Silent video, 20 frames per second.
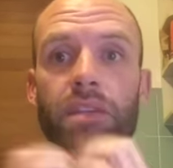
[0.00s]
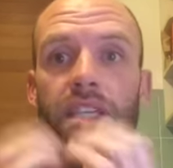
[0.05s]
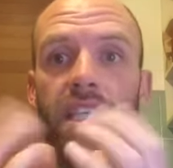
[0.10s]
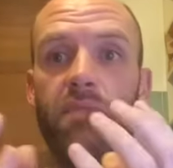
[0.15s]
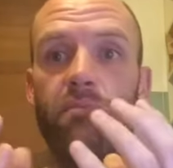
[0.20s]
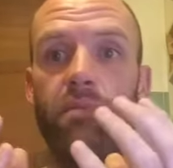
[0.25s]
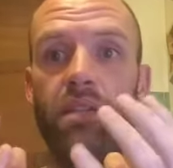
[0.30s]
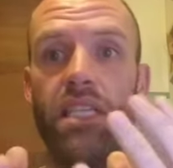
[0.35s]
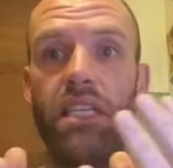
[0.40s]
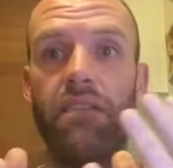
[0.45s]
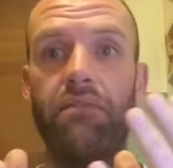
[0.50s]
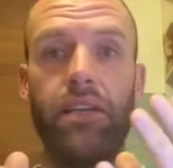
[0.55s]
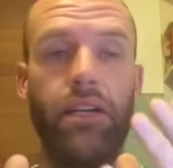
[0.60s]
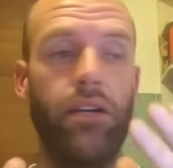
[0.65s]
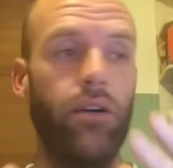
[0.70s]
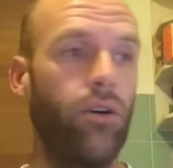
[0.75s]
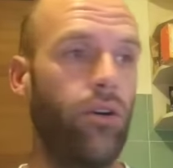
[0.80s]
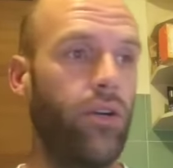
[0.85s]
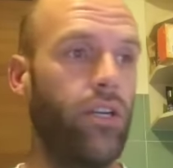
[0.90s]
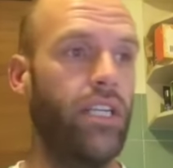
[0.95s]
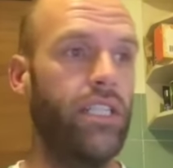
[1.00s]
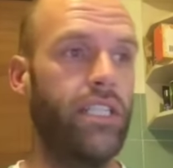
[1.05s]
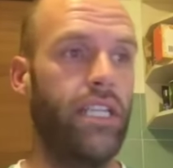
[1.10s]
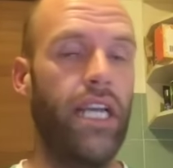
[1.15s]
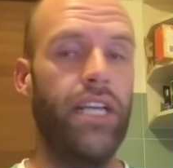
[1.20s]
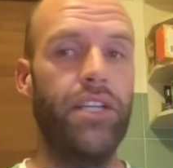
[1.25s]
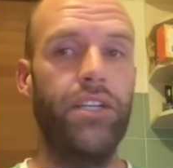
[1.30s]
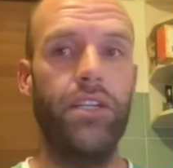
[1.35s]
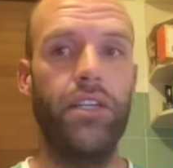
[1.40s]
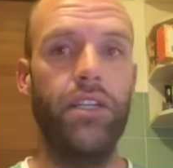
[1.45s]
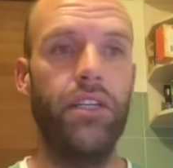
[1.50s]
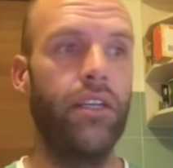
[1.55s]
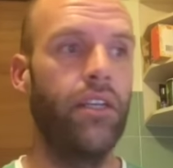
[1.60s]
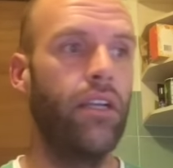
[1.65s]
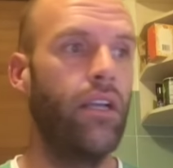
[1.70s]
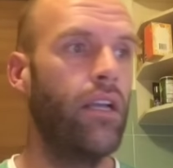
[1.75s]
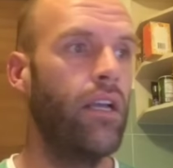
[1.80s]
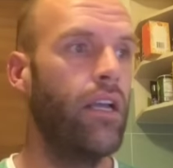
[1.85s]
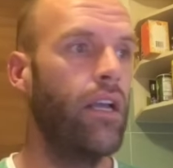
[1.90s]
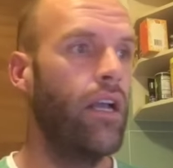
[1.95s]
this specific organisation.
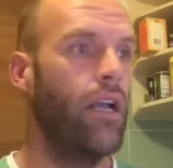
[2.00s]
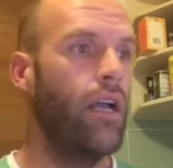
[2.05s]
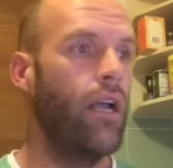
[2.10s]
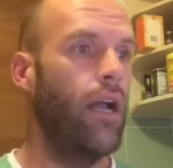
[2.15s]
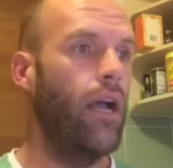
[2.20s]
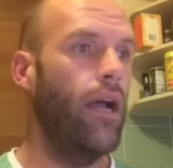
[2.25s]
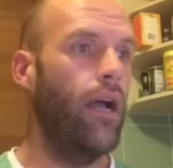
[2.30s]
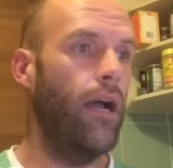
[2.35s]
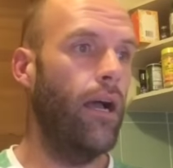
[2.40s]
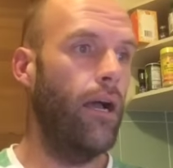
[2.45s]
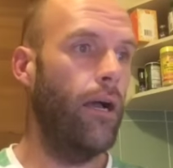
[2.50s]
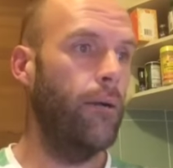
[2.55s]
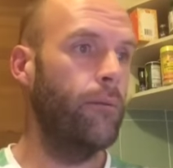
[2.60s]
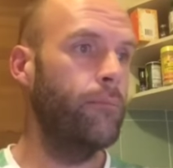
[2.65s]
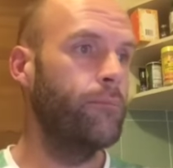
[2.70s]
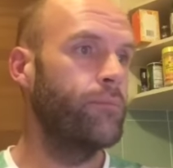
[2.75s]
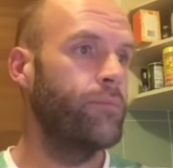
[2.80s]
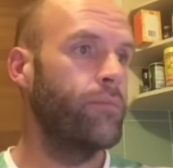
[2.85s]
Uh,